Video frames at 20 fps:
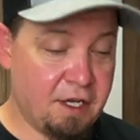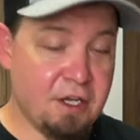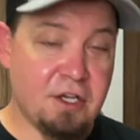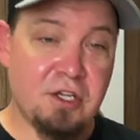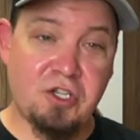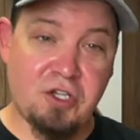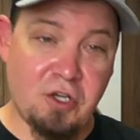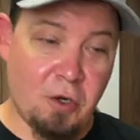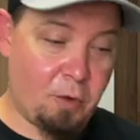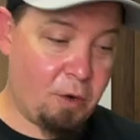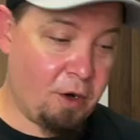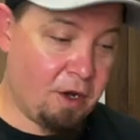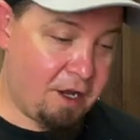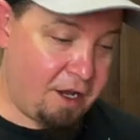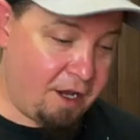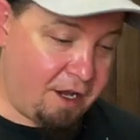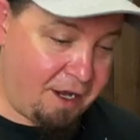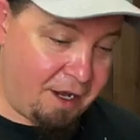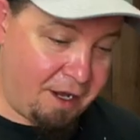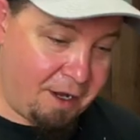So
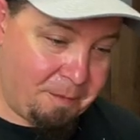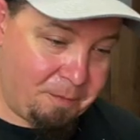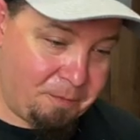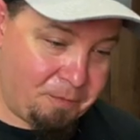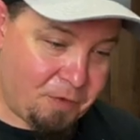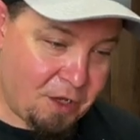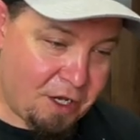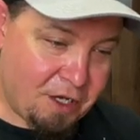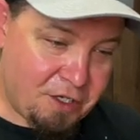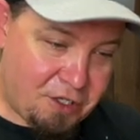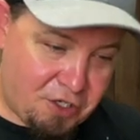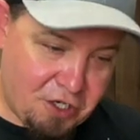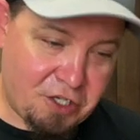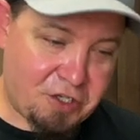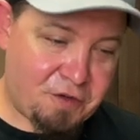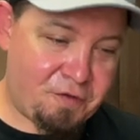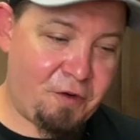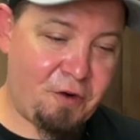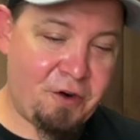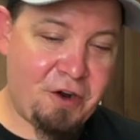um,
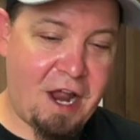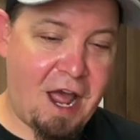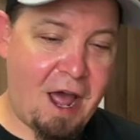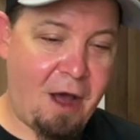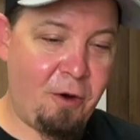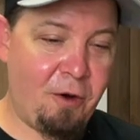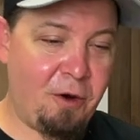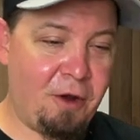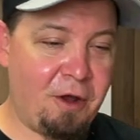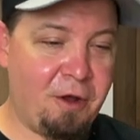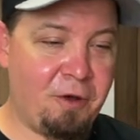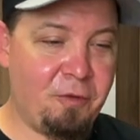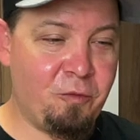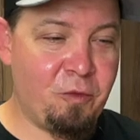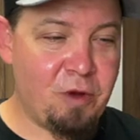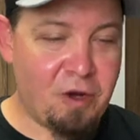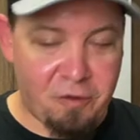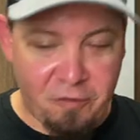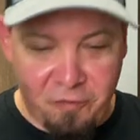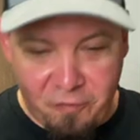just for now, uh,
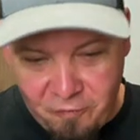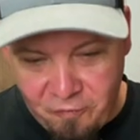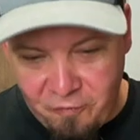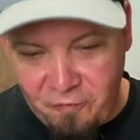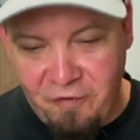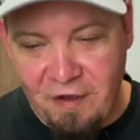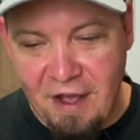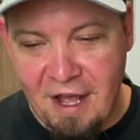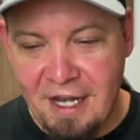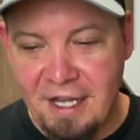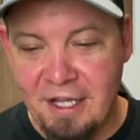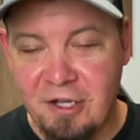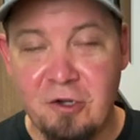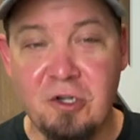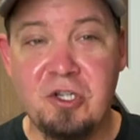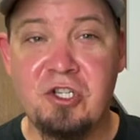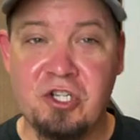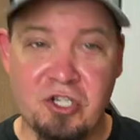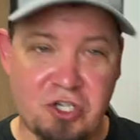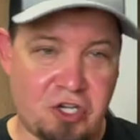we are fairly
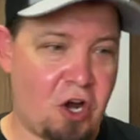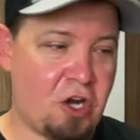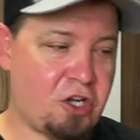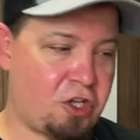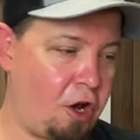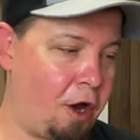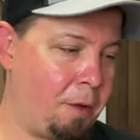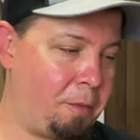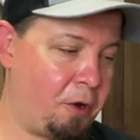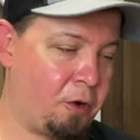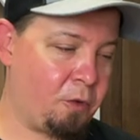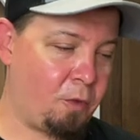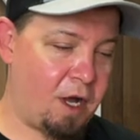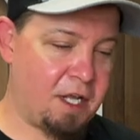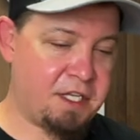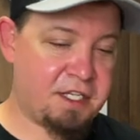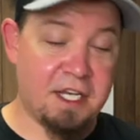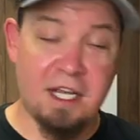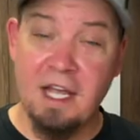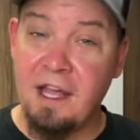good stocked up on
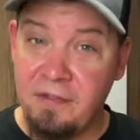whiting.